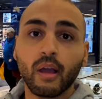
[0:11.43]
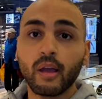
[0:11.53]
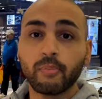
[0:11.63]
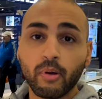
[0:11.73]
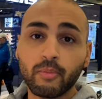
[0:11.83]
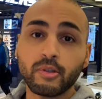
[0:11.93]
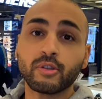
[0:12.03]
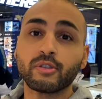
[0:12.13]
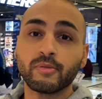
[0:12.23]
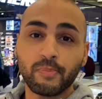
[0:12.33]
I probably
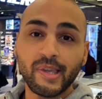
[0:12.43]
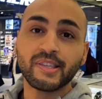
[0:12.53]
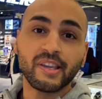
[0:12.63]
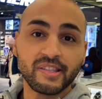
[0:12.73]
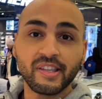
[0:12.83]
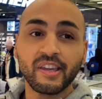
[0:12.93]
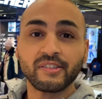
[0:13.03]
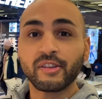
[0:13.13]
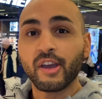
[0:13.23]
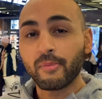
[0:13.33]
chose the busiest day
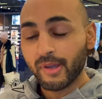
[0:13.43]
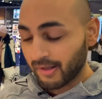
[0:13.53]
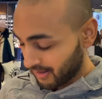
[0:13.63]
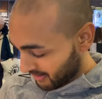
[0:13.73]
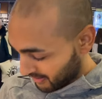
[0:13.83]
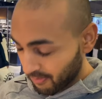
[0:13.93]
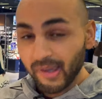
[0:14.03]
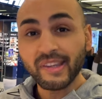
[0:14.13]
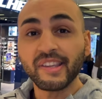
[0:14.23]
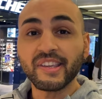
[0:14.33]
to come and
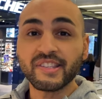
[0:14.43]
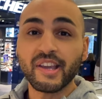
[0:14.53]
pick these